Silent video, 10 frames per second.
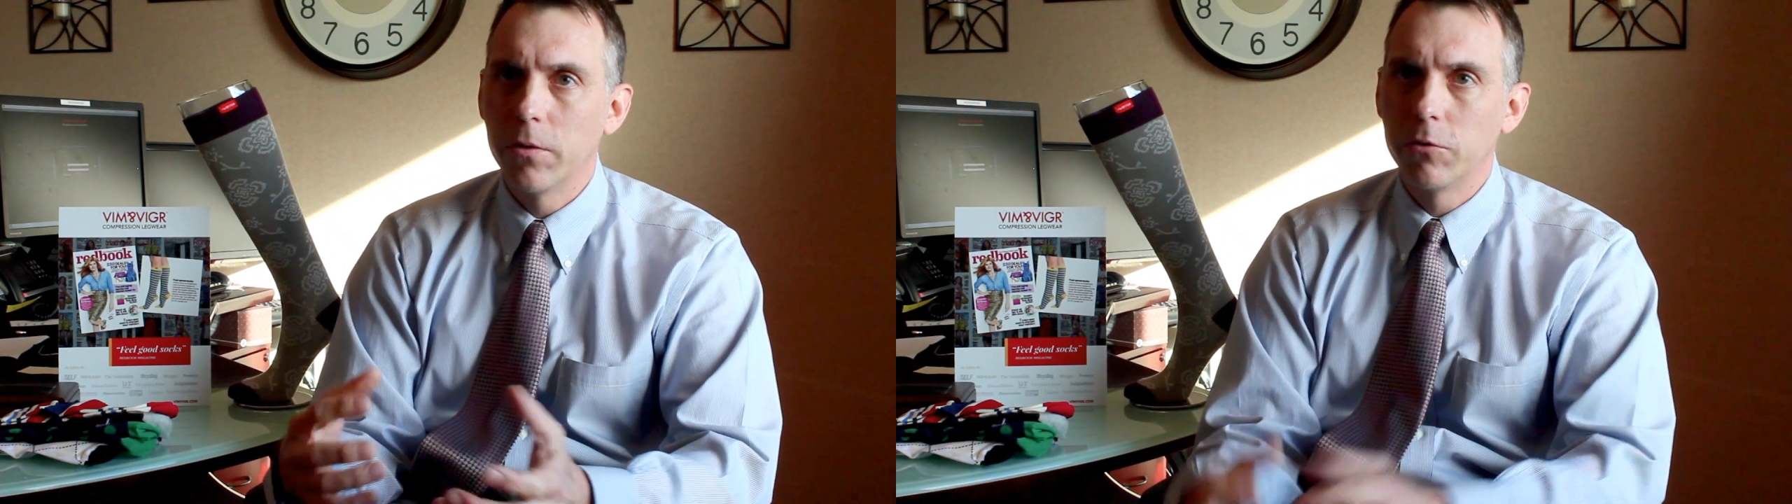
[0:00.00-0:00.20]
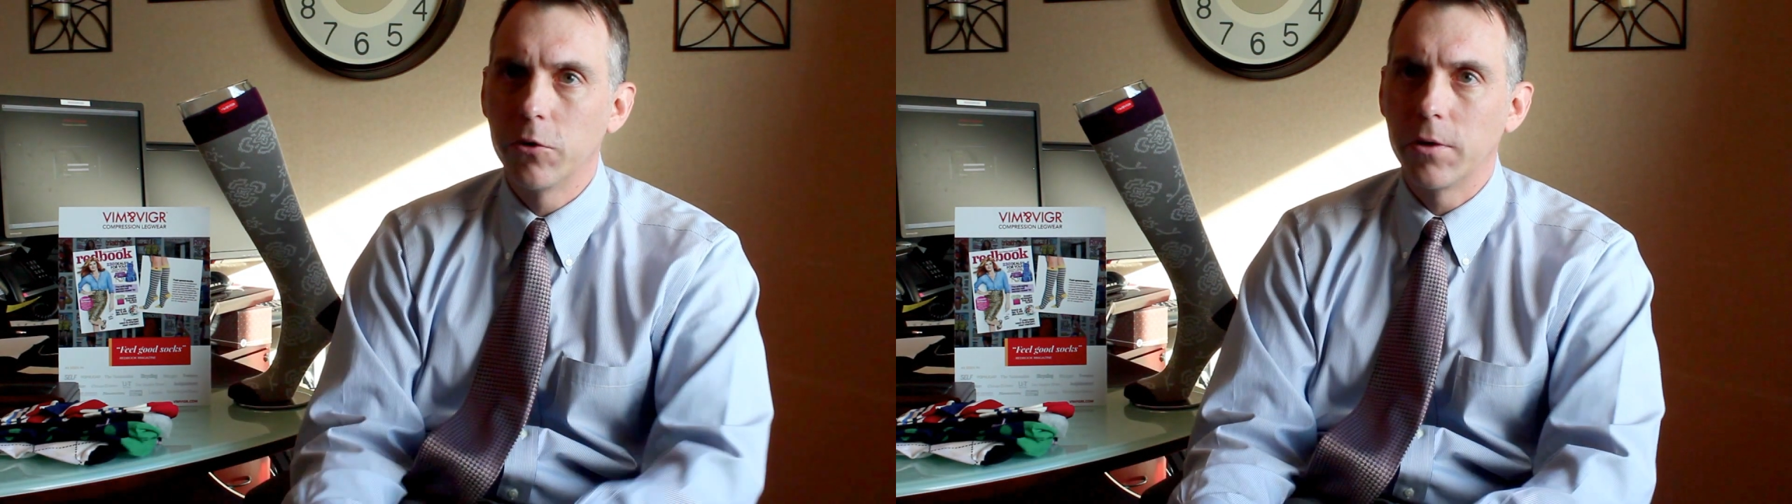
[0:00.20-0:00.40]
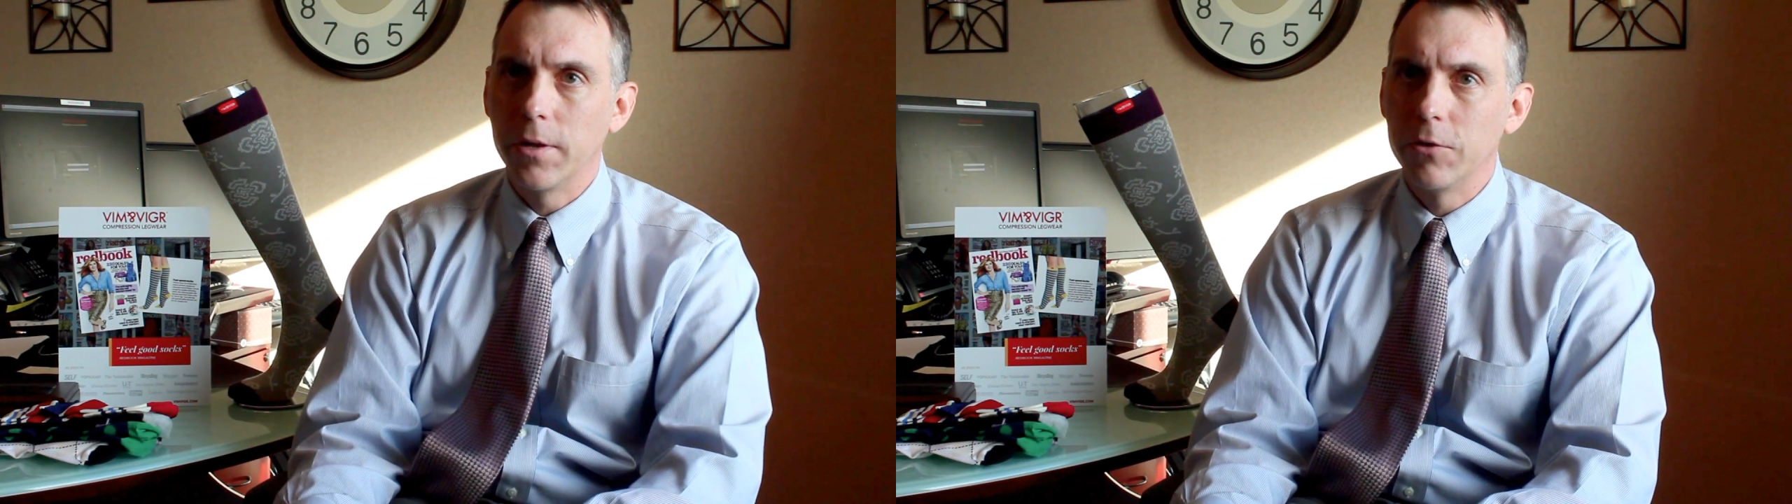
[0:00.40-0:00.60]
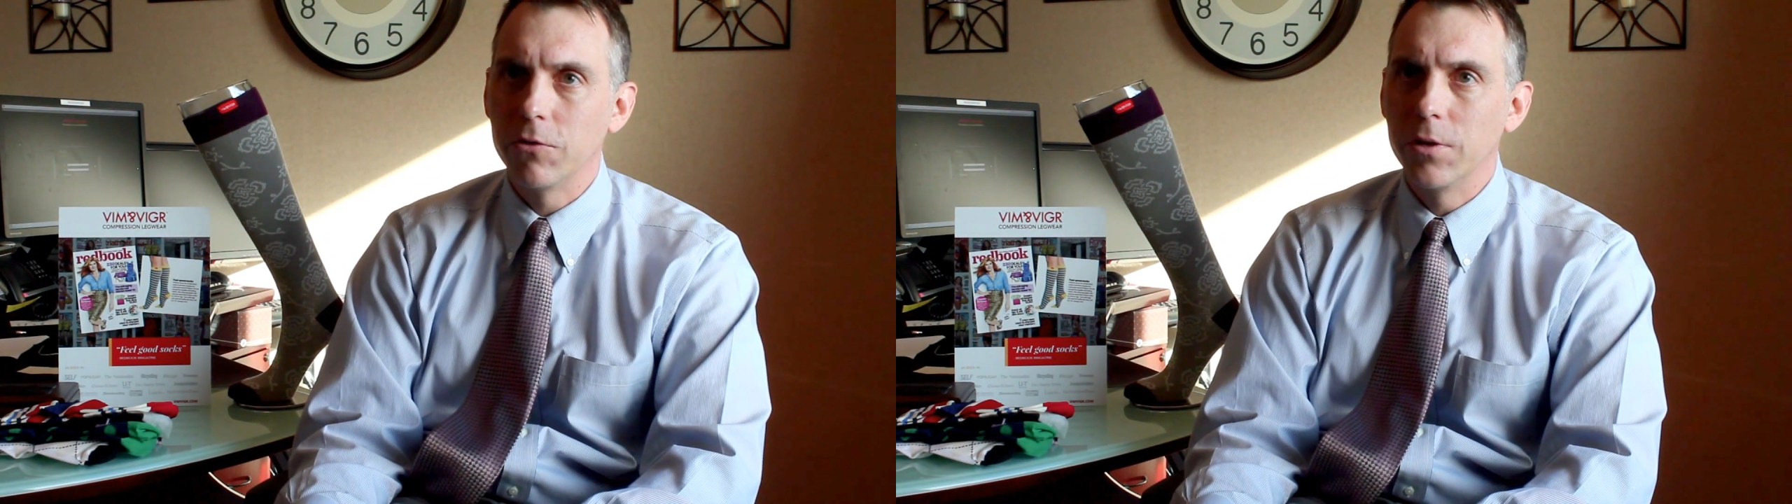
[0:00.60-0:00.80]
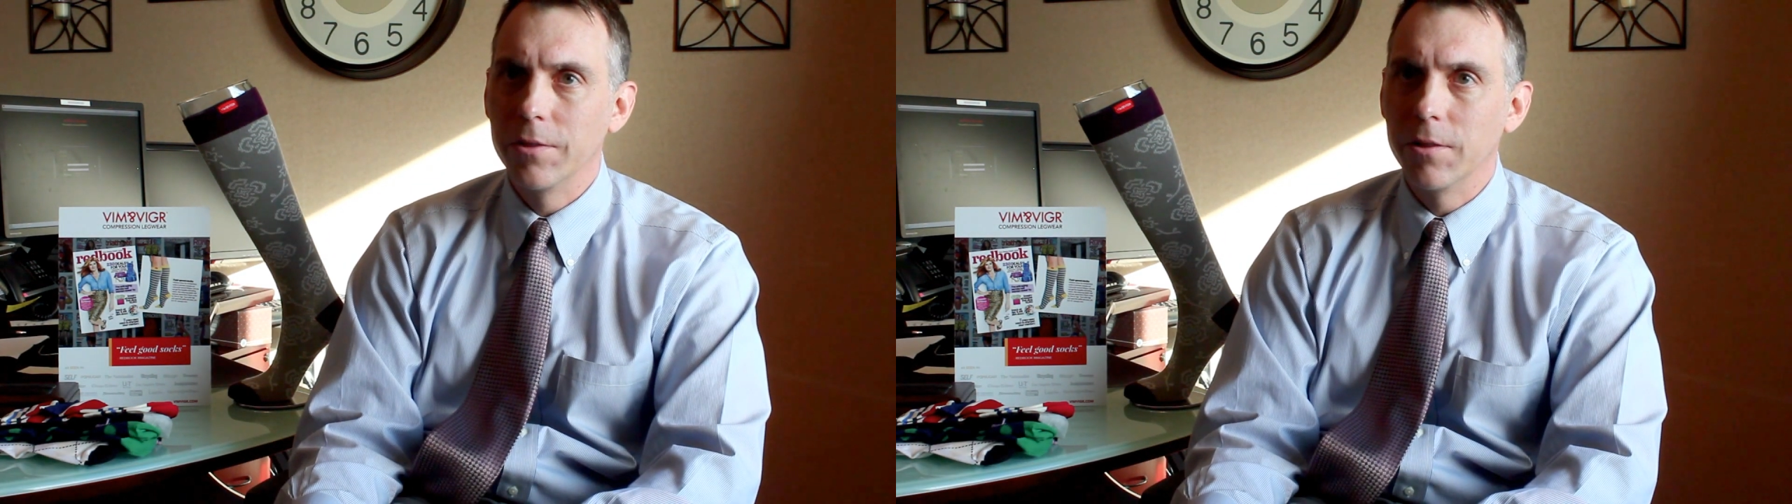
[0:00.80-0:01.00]
the
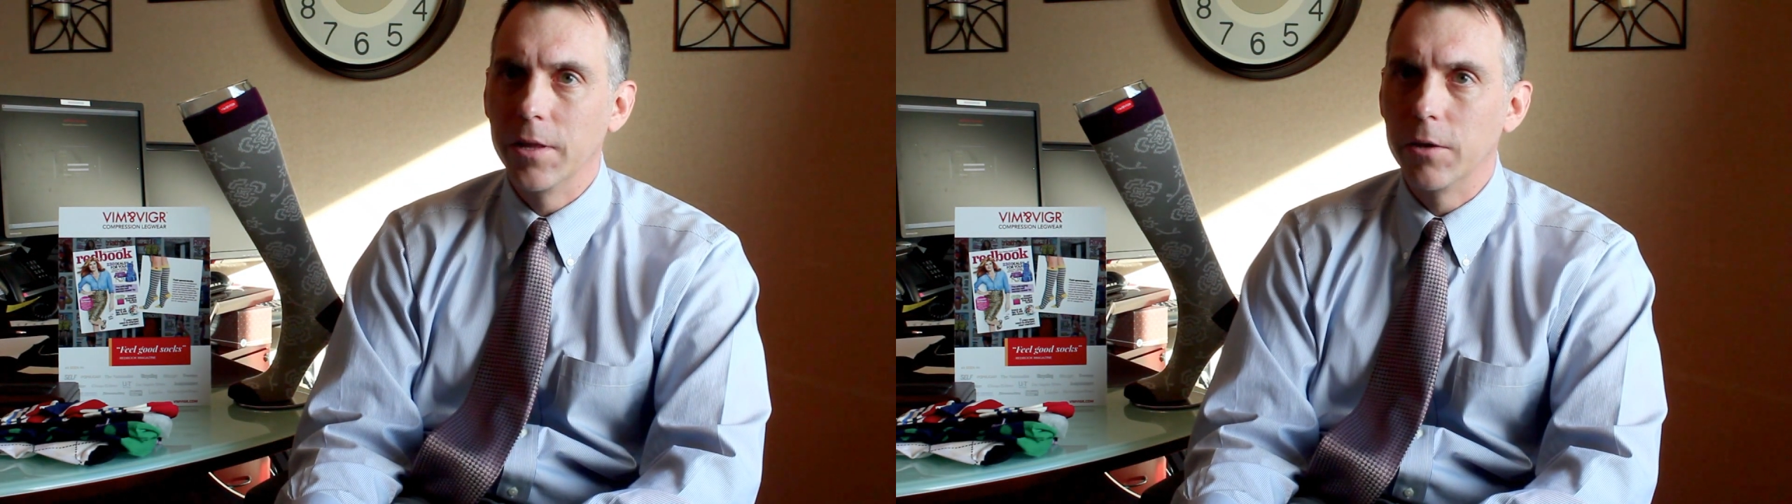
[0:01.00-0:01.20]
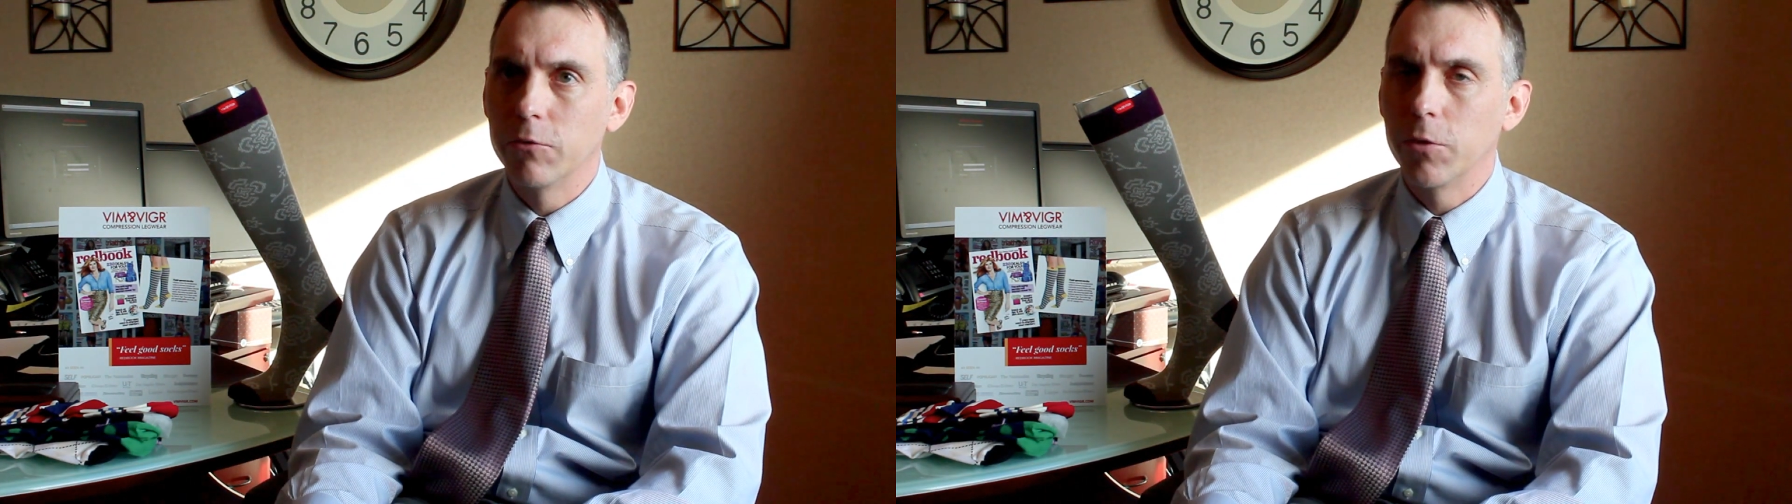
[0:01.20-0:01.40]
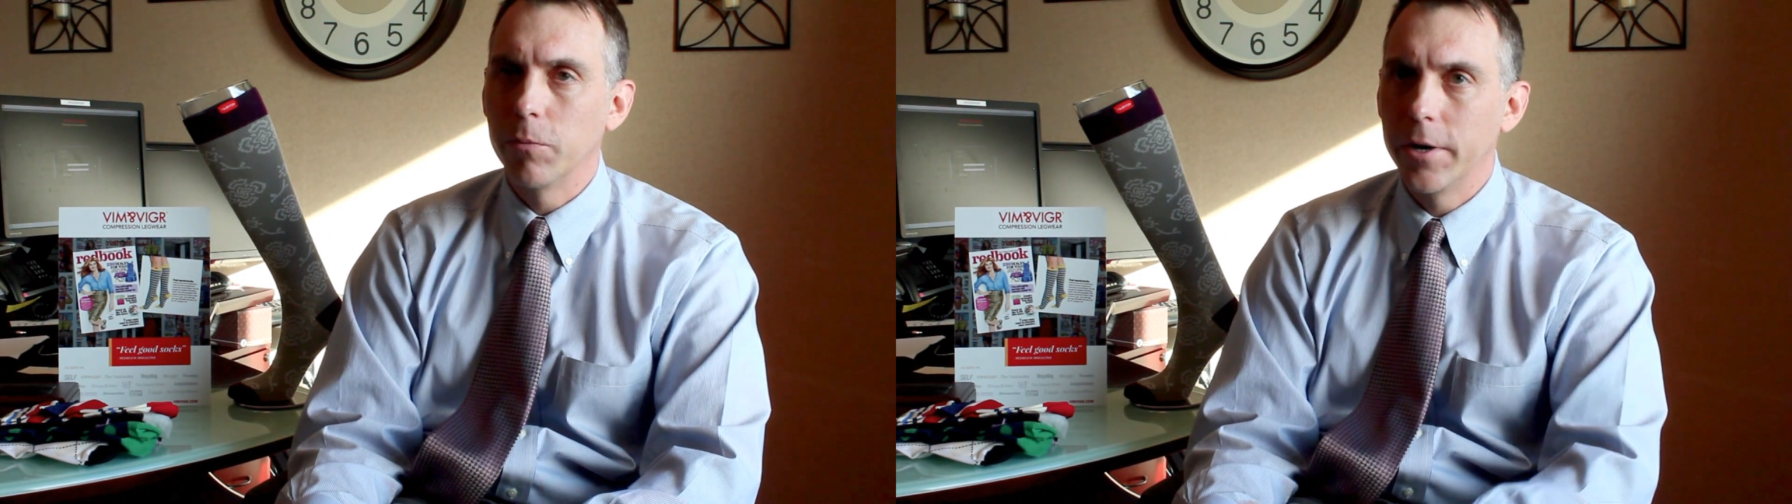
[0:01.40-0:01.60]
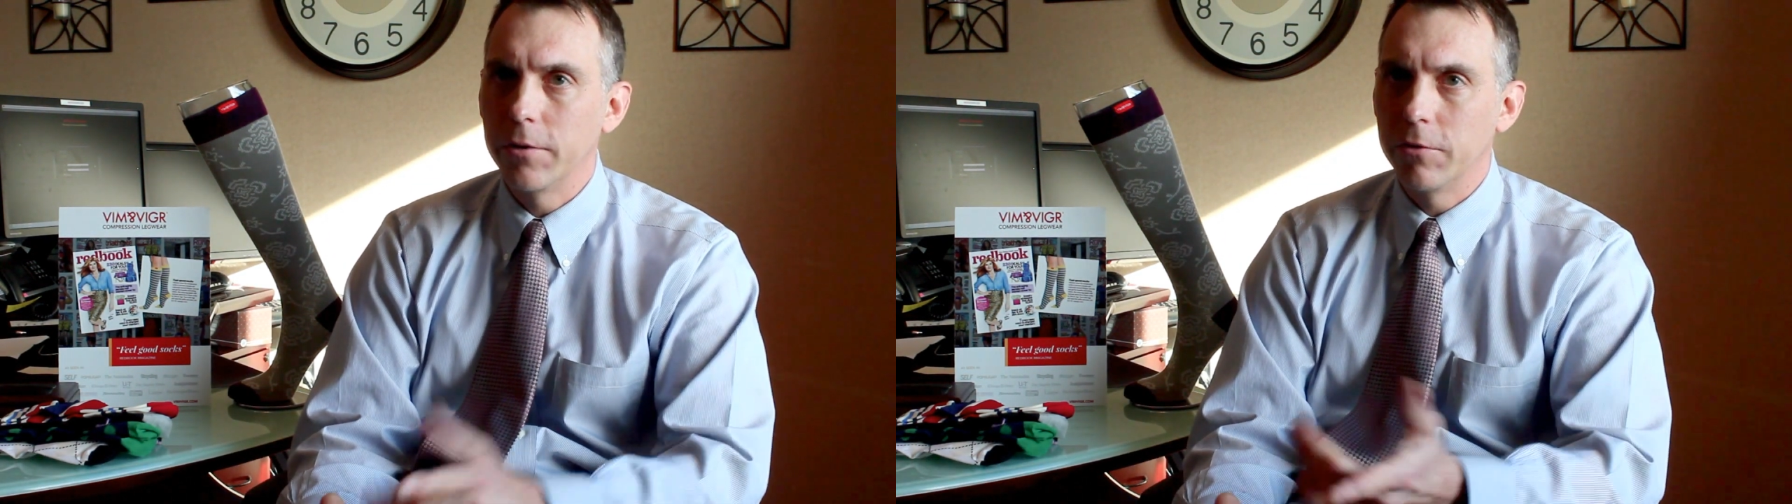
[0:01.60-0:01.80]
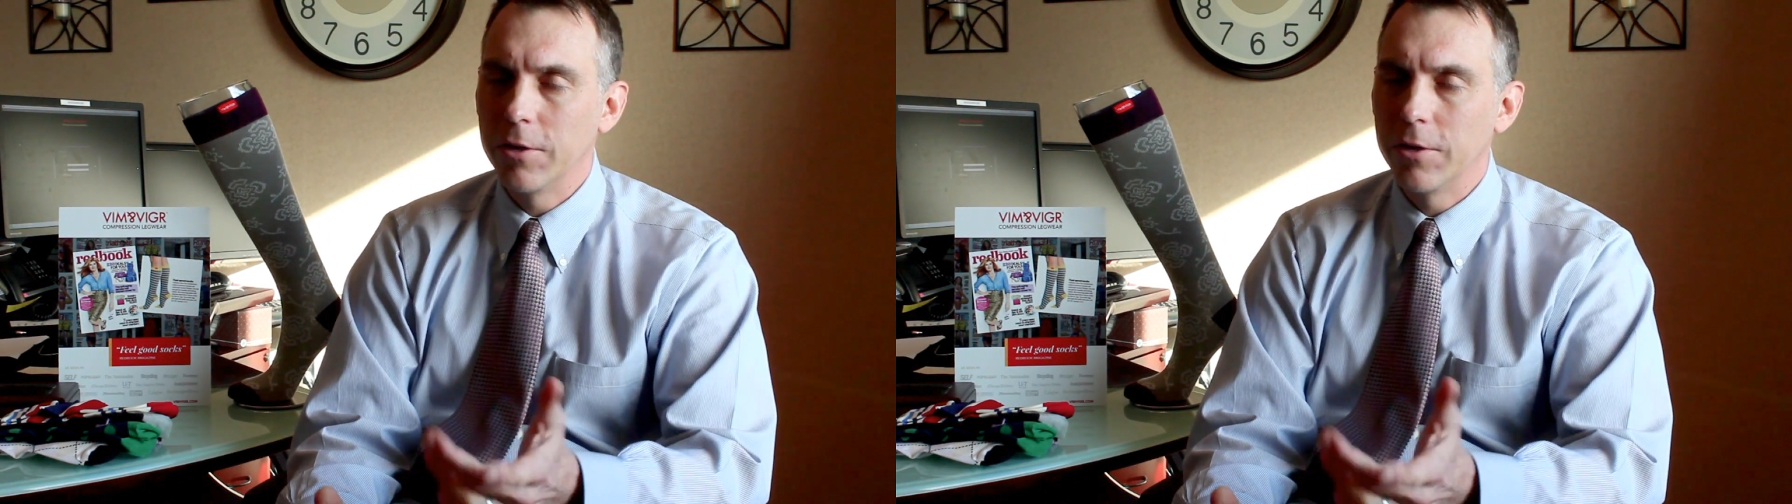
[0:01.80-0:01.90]
circulation in the legs during pregnancy.